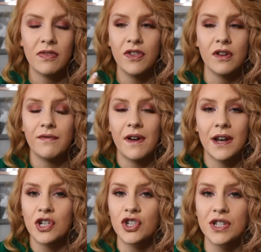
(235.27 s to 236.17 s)
the
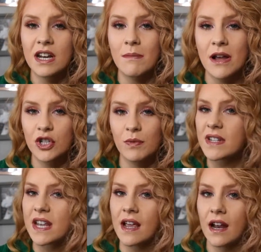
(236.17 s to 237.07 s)
foundation just didn't match to my
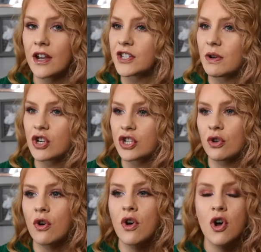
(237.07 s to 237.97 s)
skin colour, so I just
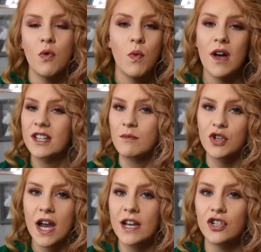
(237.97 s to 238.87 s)
thought, whilst I'm
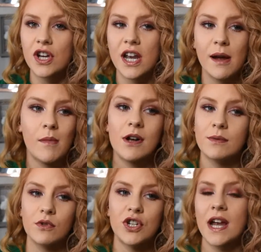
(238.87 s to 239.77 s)
changing, I might
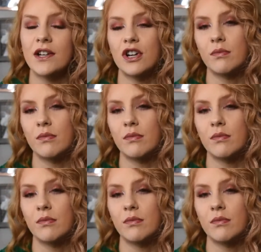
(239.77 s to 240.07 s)
as well change